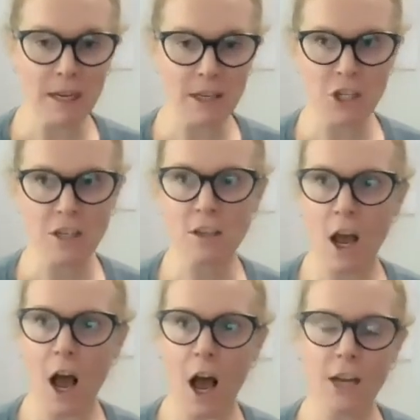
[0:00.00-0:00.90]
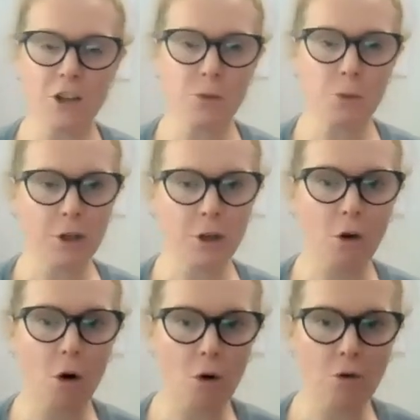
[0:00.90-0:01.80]
mentioned, I just want to
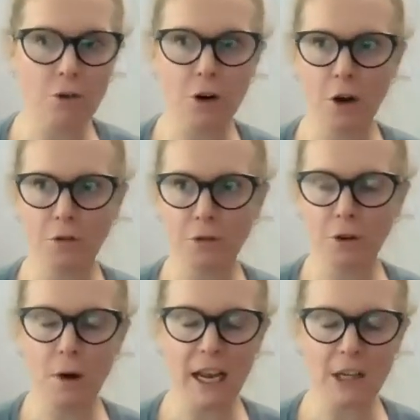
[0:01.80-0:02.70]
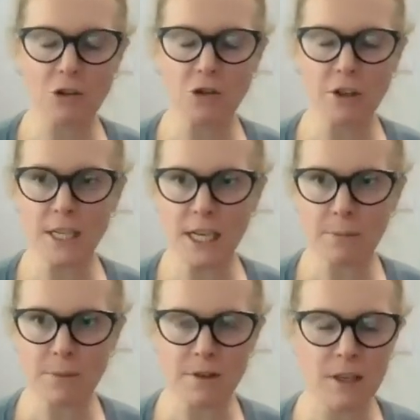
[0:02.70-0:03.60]
go over a few extra
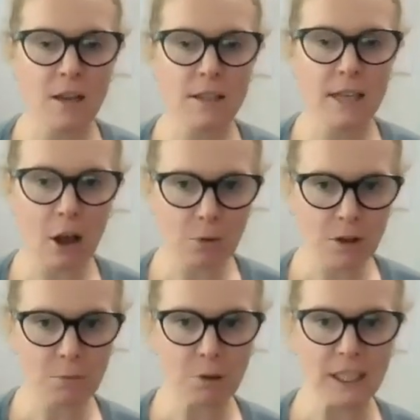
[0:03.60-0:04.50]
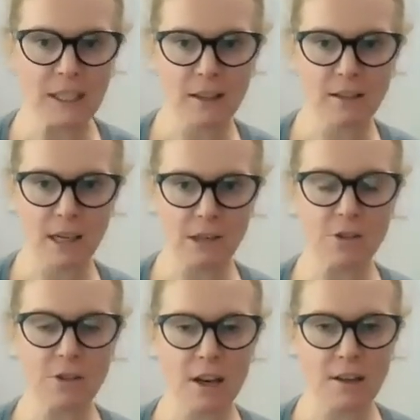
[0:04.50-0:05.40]
tips to help complete these
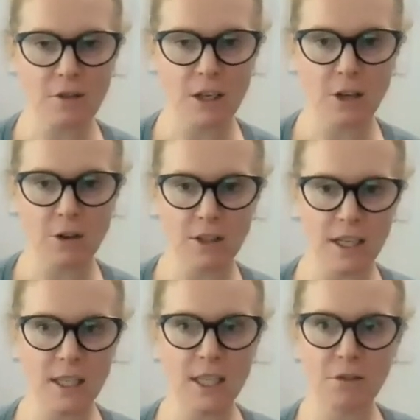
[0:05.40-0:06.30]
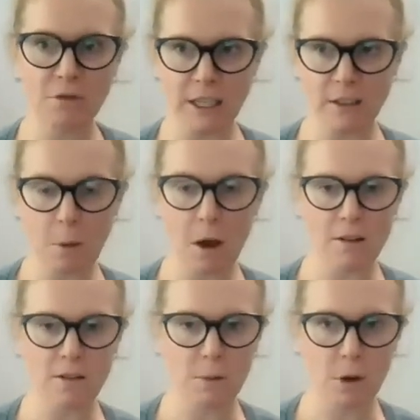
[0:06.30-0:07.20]
exercise videos as safely as
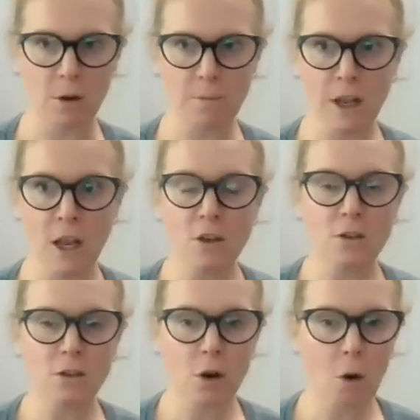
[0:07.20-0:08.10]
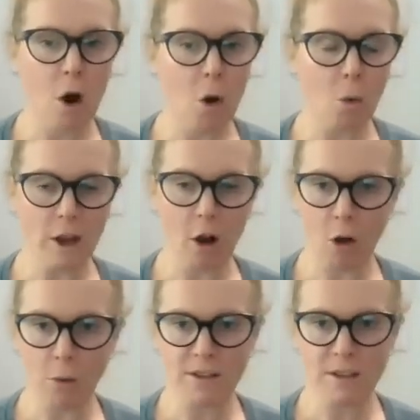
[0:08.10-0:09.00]
possible. So we
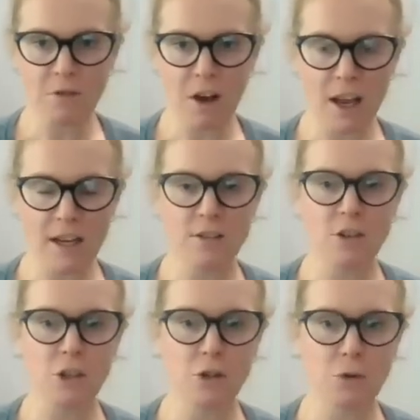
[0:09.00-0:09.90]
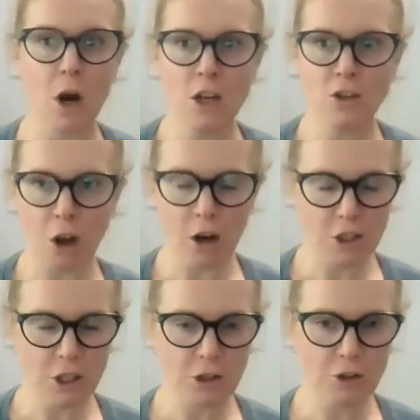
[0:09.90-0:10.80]
always advise to
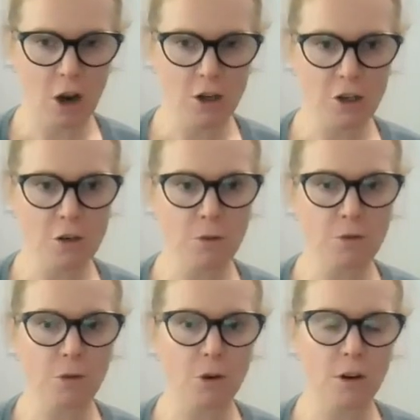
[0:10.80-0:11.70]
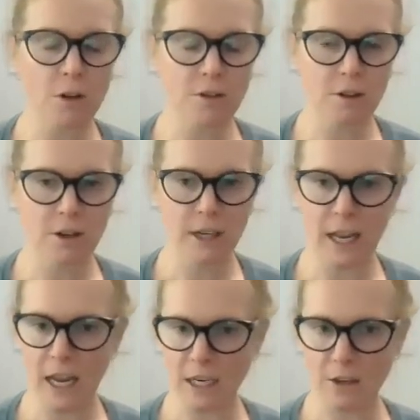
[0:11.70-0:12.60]
talk to your doctor before
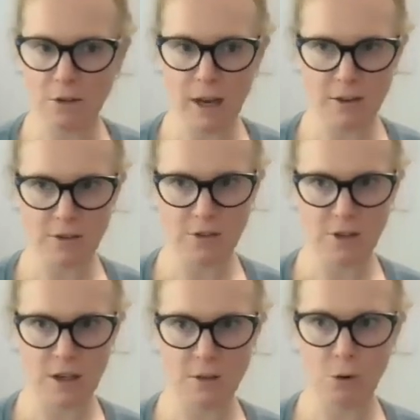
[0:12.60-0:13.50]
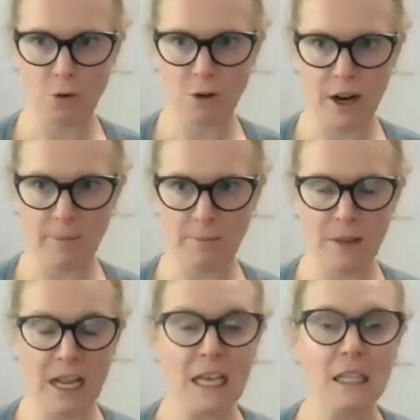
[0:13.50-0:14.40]
starting any new exercise program.
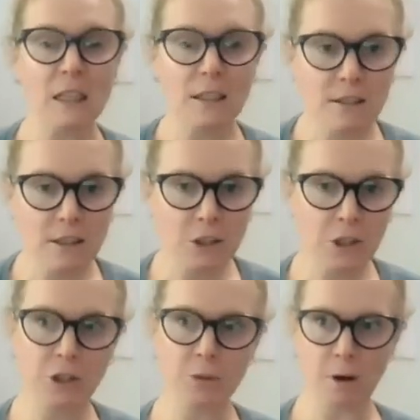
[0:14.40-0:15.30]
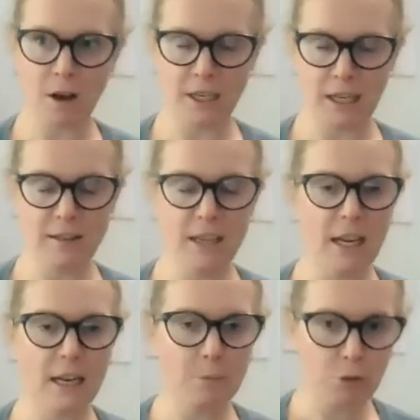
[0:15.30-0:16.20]
Listen to your body,
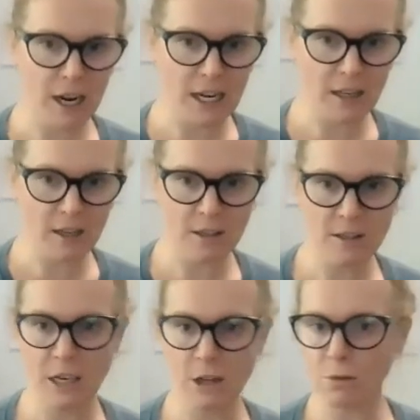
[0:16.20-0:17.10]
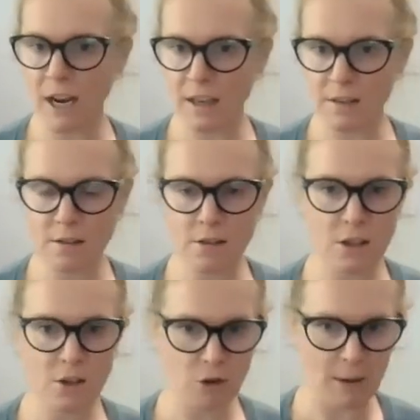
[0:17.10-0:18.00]
take a break, take a
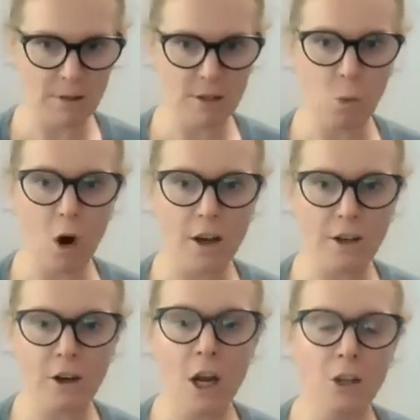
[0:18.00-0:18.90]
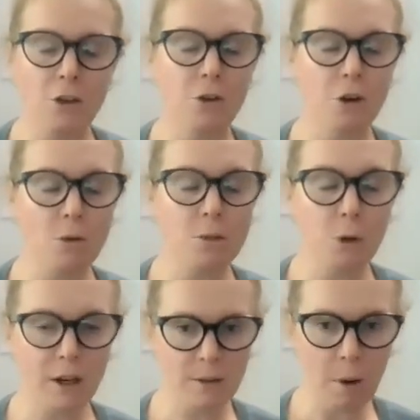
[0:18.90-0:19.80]
rest, grab some water. You can always
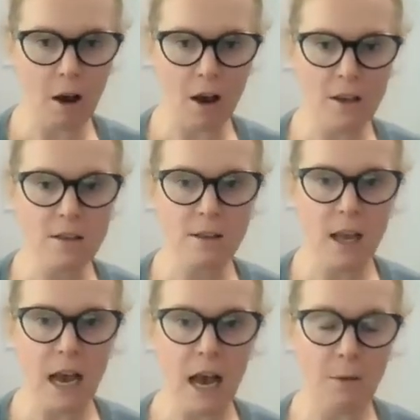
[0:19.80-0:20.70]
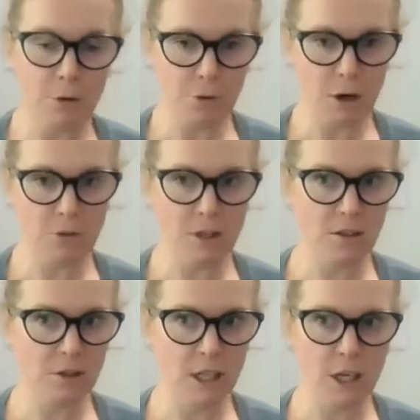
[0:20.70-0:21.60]
press pause throughout
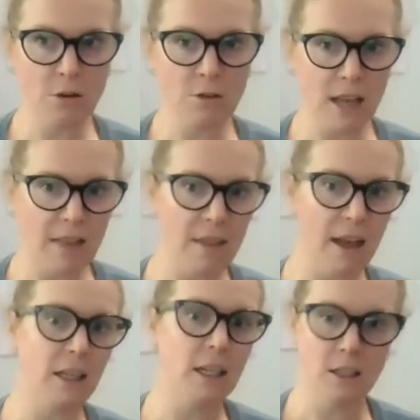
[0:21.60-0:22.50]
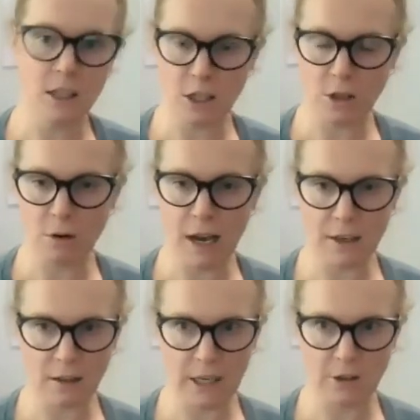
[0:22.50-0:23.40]
these videos and then continue at
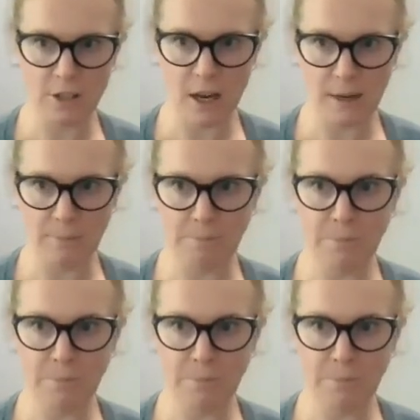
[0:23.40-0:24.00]
a later time.